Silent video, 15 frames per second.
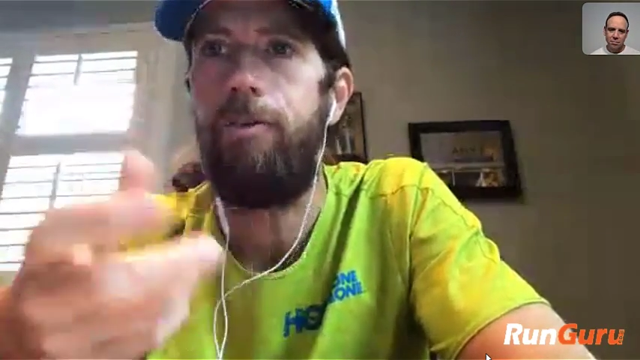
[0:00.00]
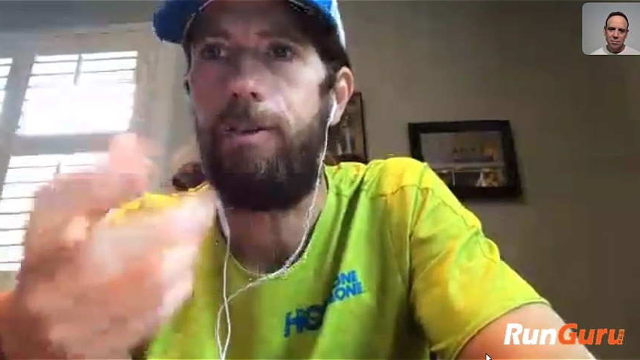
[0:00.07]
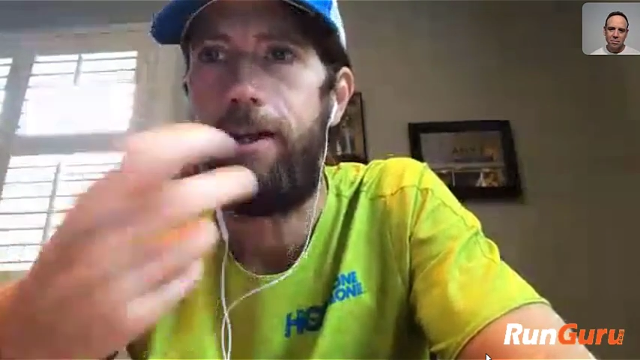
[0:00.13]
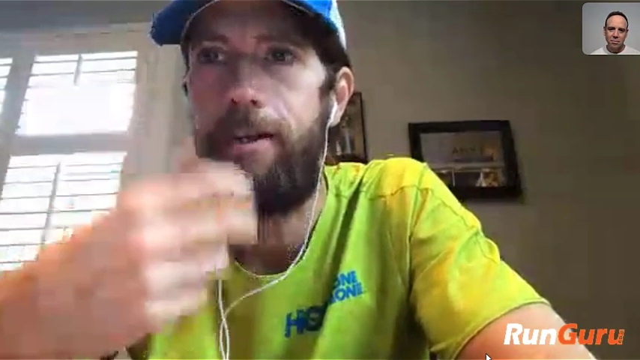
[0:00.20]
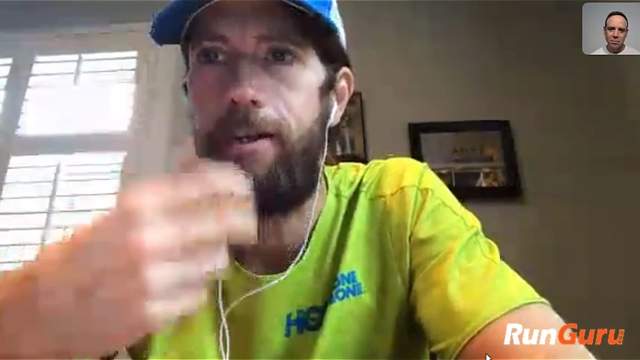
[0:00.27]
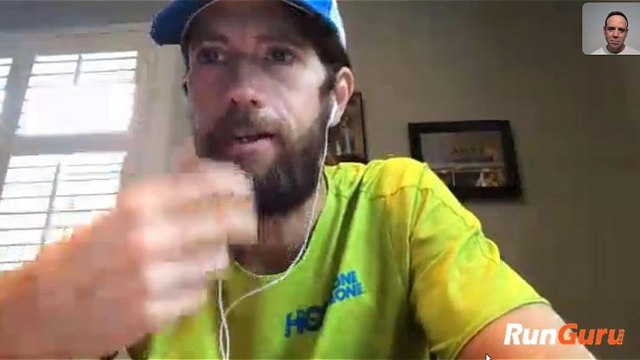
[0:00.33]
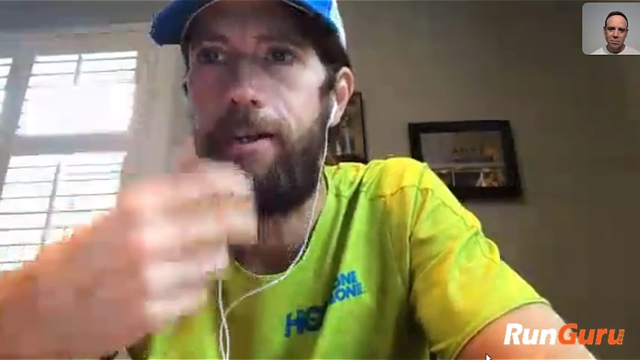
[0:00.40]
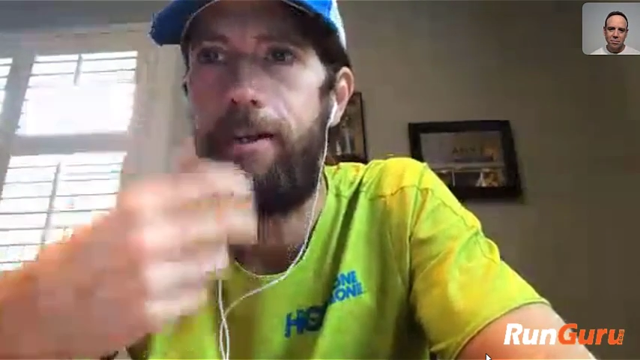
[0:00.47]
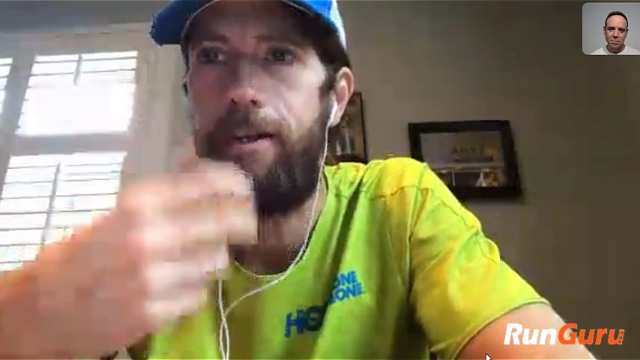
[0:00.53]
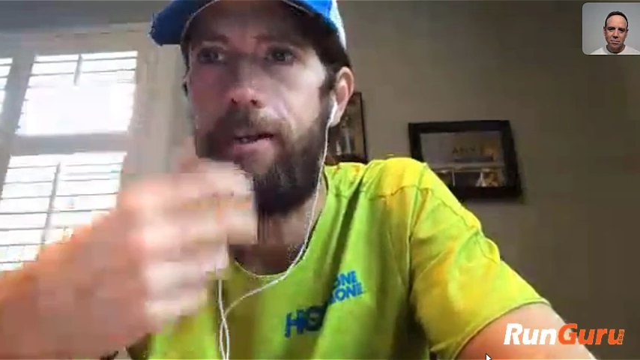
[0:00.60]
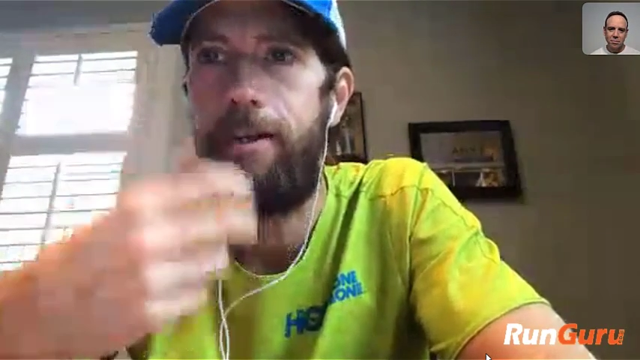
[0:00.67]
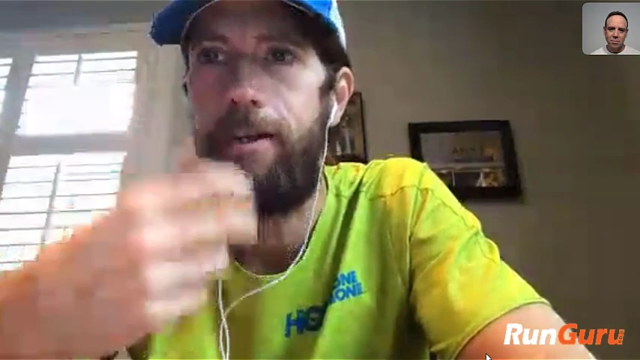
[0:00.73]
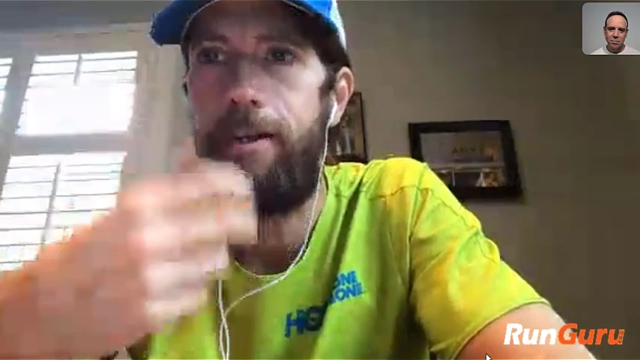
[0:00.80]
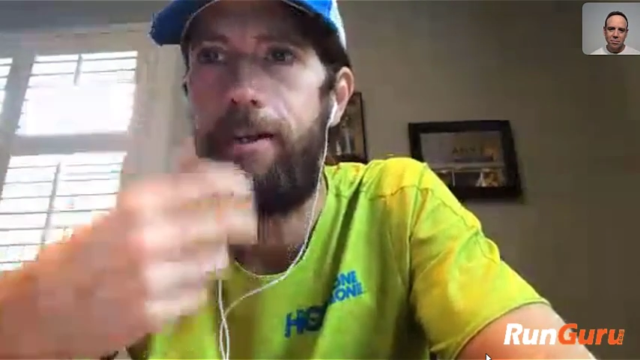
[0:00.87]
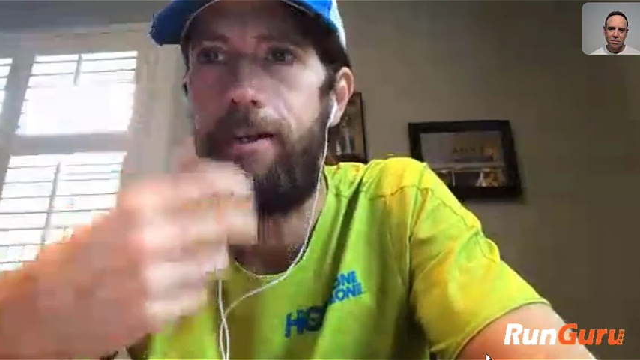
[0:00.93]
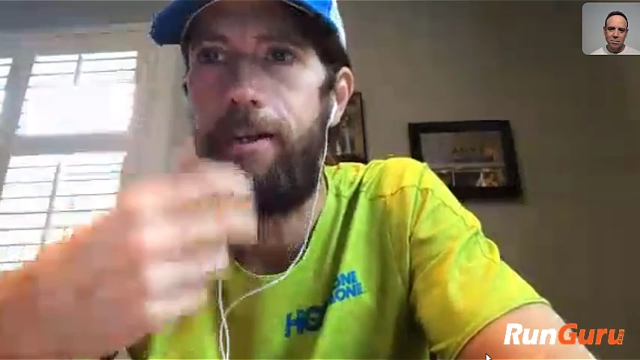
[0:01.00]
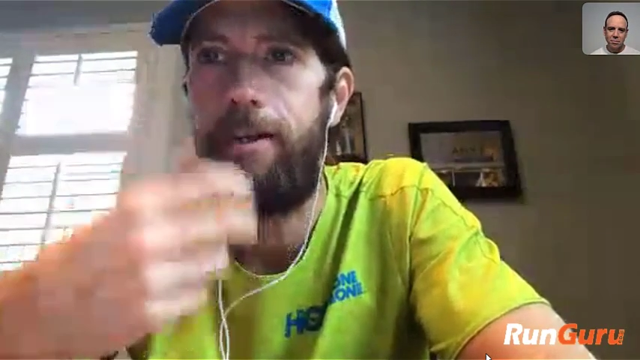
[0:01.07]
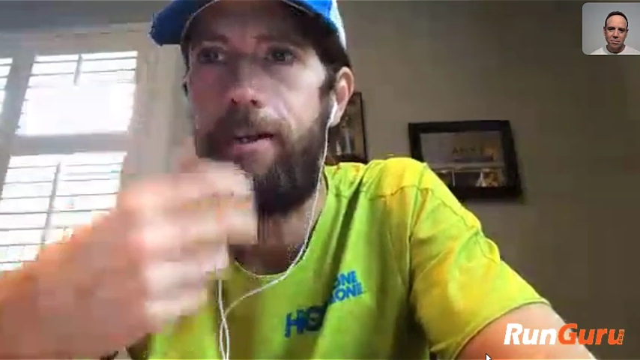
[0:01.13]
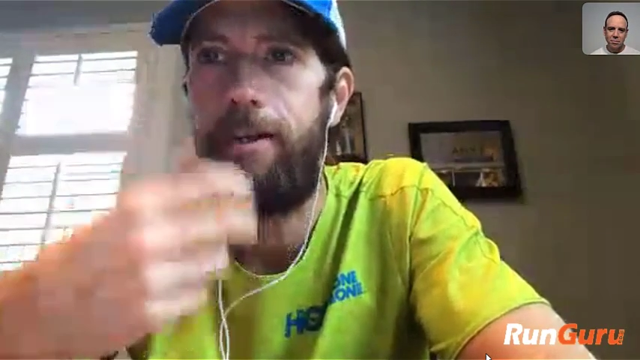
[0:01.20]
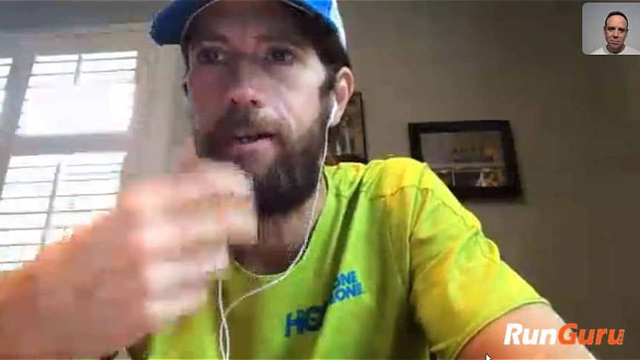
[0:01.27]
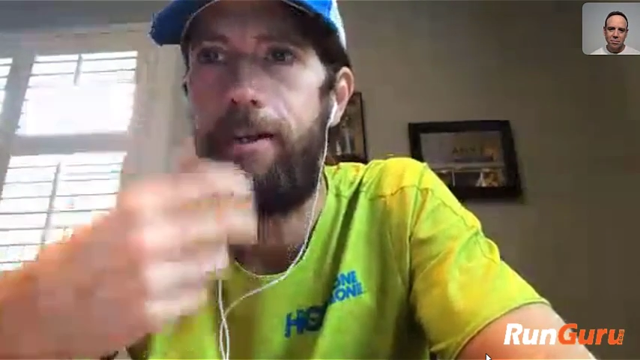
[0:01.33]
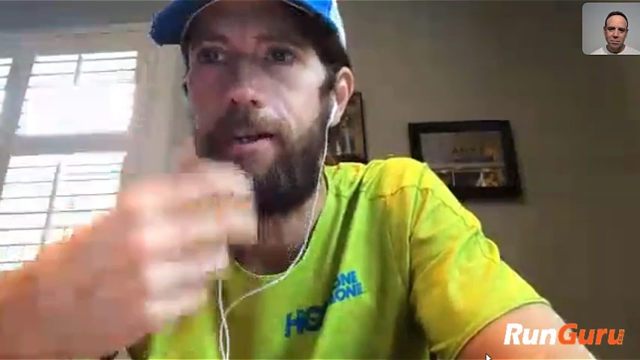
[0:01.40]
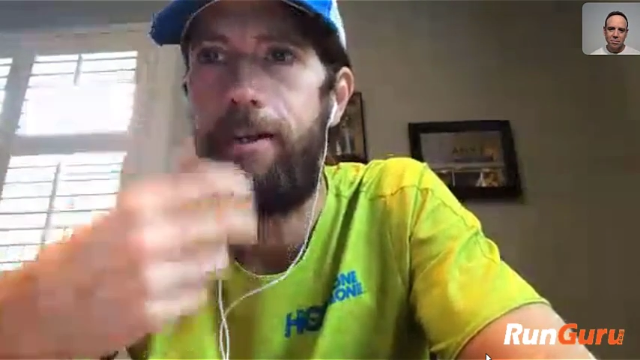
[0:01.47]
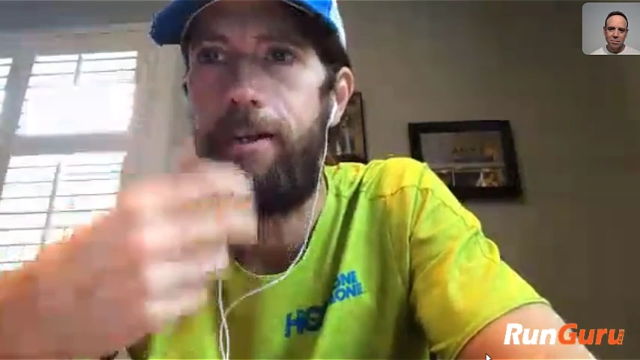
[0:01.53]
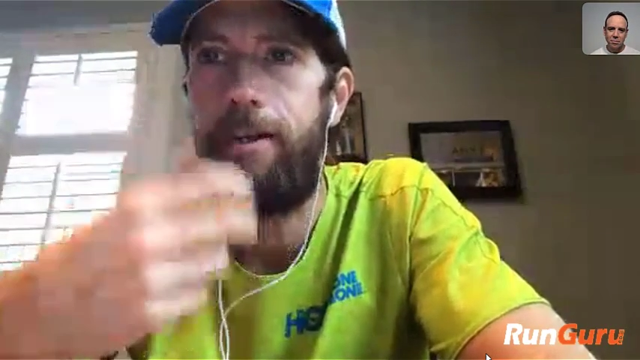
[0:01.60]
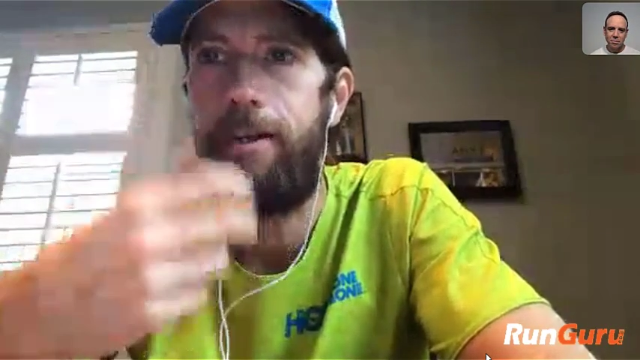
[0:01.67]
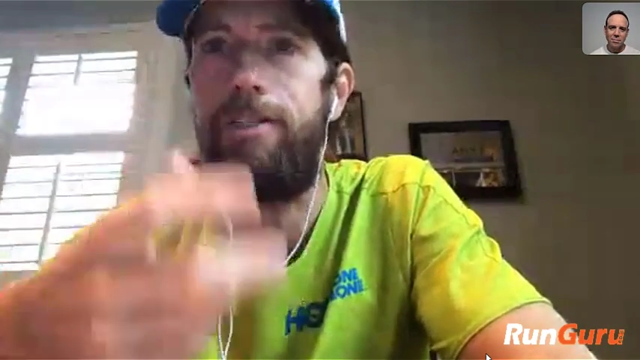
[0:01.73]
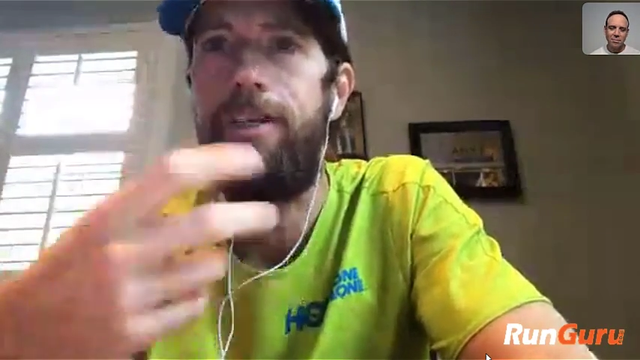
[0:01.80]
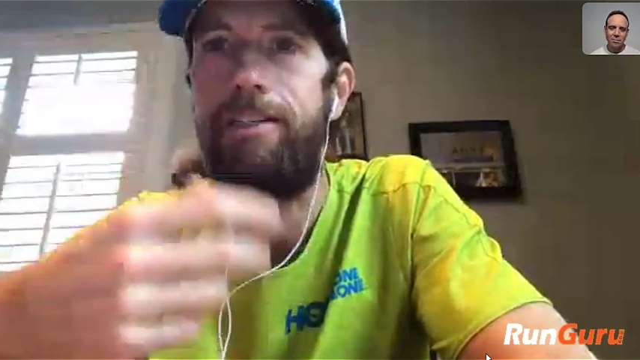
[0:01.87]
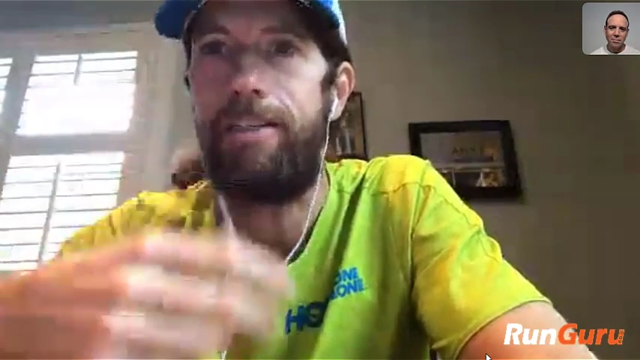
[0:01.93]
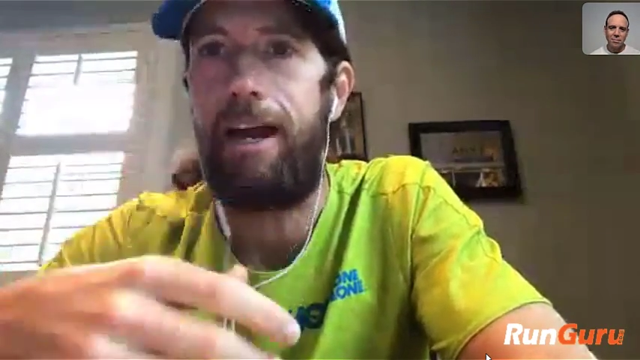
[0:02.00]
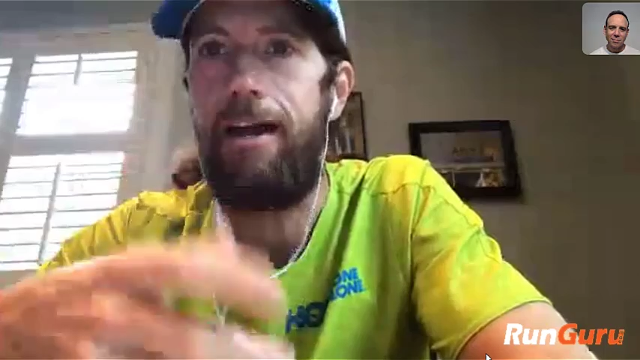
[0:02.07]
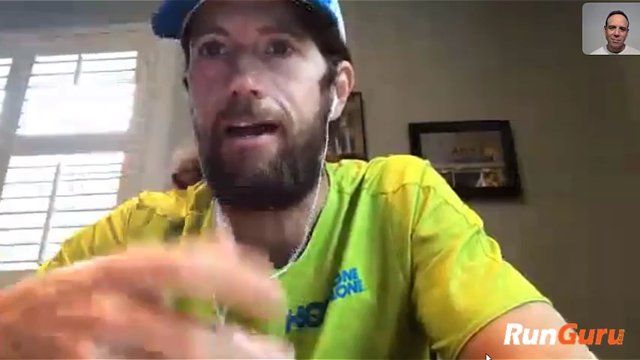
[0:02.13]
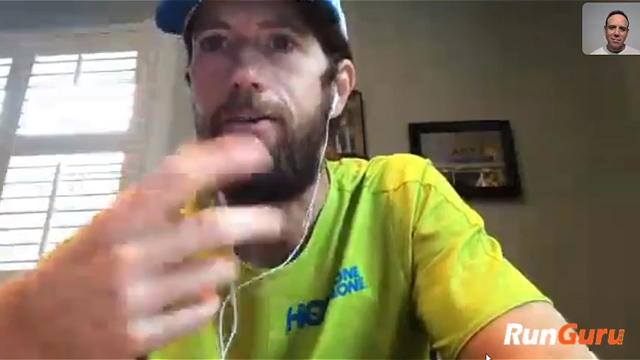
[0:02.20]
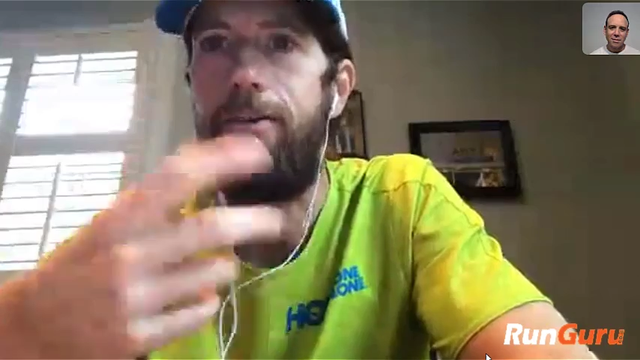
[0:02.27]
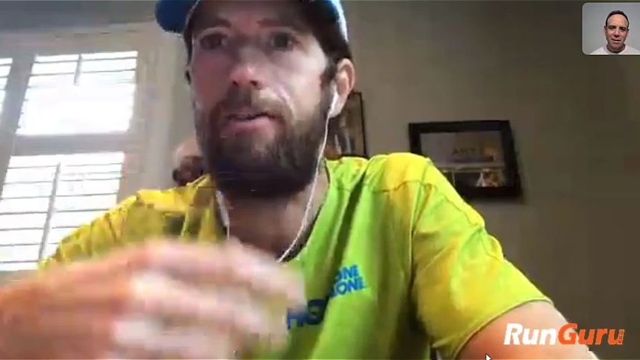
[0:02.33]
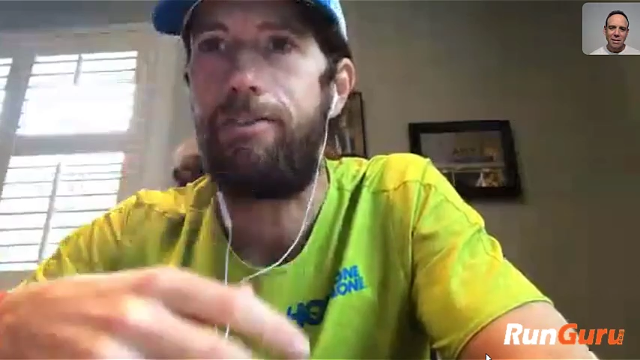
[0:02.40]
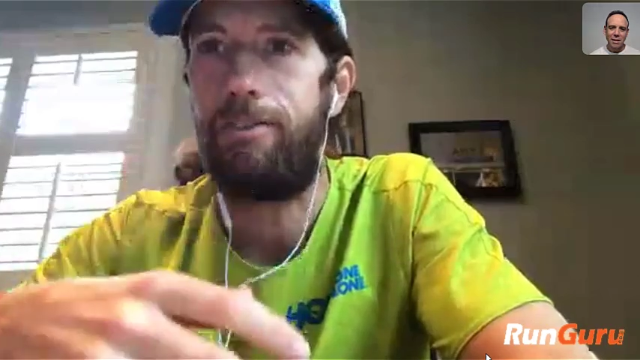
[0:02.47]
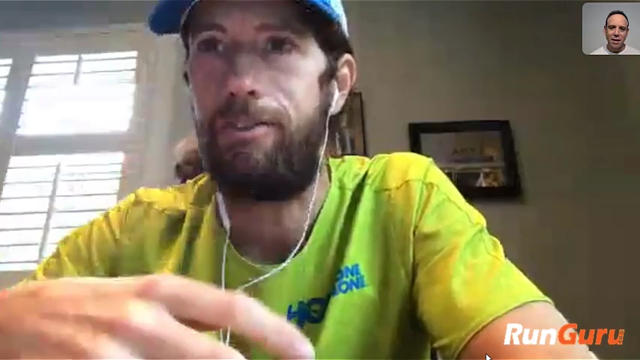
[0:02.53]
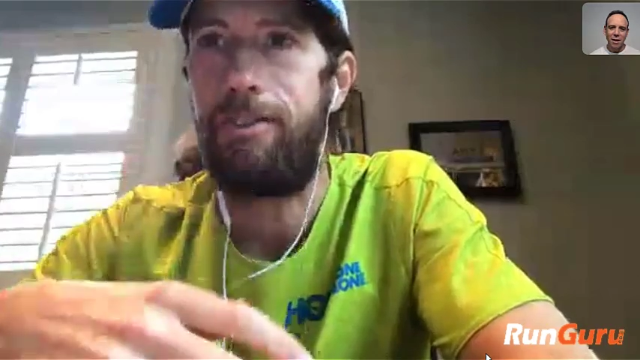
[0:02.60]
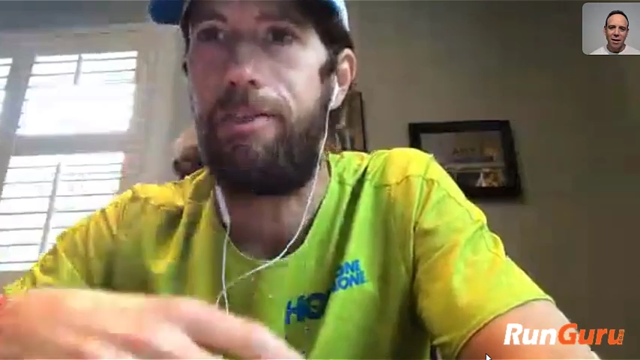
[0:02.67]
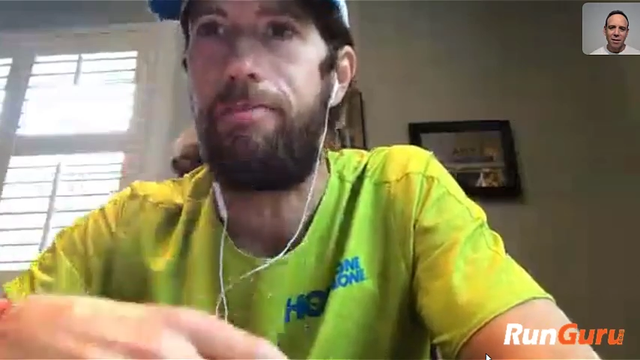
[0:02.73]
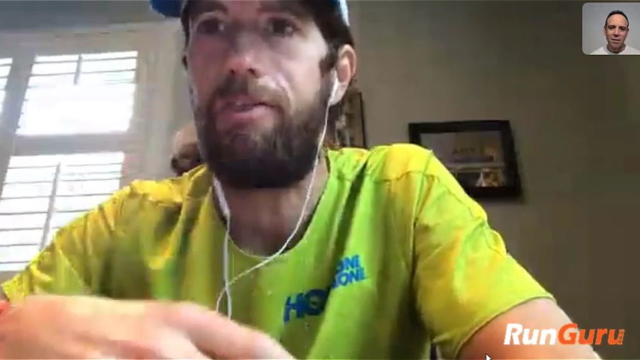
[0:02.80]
like 6 hours or something, like